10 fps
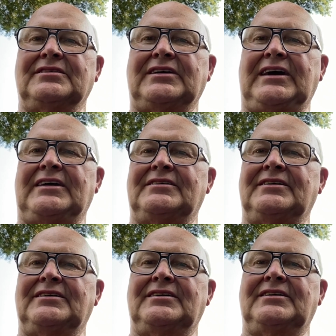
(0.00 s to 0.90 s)
Ken,
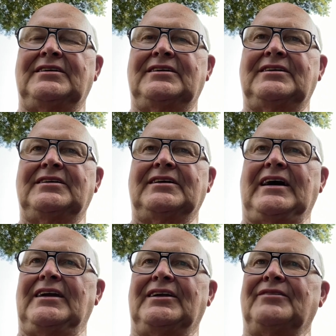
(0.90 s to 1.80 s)
I
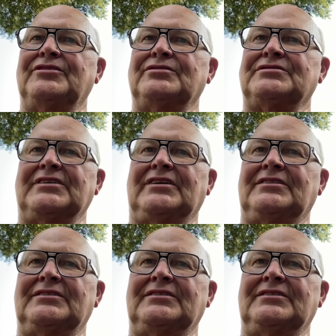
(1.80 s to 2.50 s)
love you still.